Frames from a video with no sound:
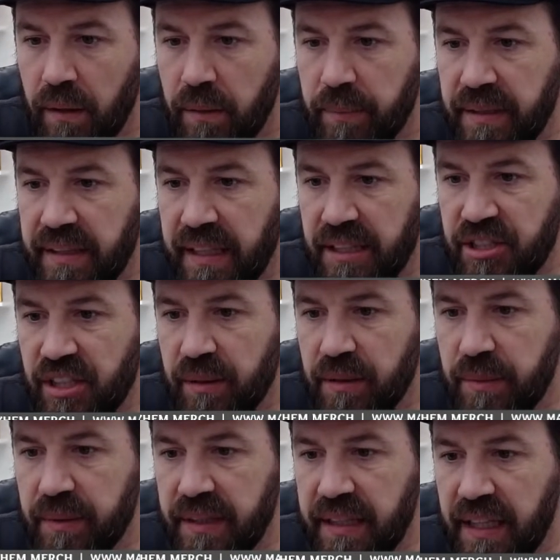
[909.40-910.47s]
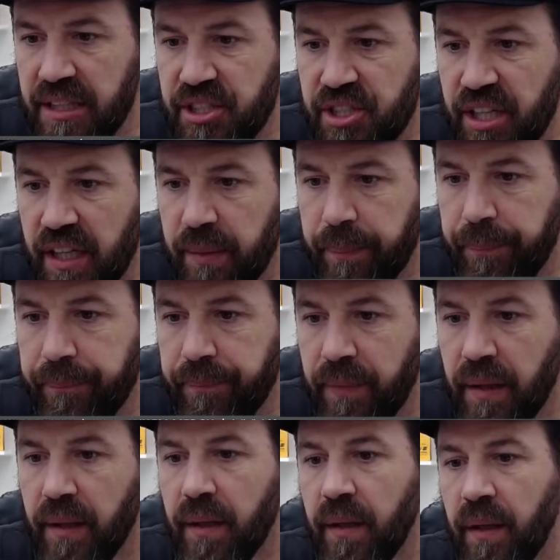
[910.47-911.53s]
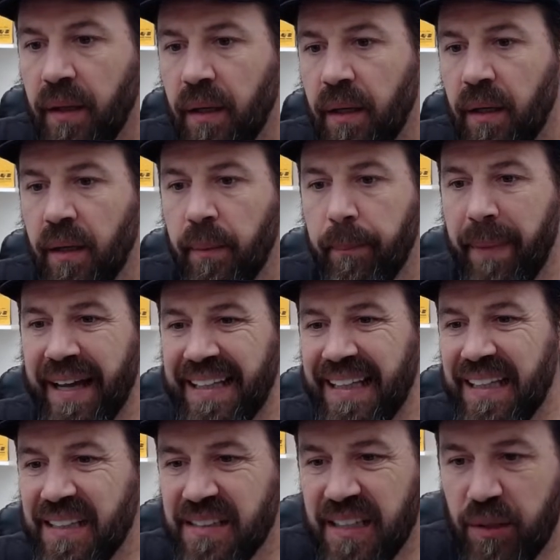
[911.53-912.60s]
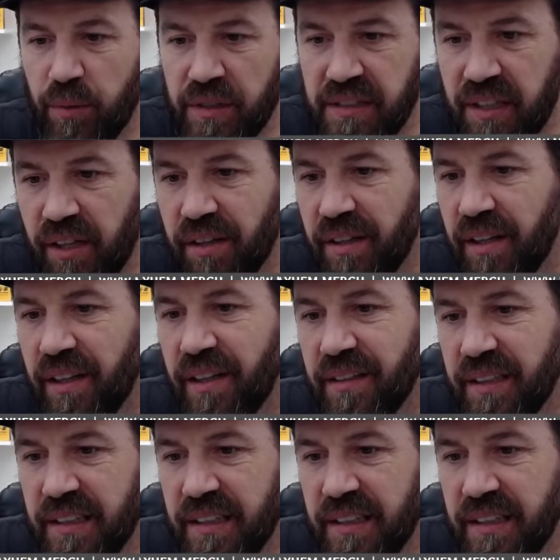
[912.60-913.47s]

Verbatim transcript: Let me catch up, let me catch up. Mike Easy, what's going on?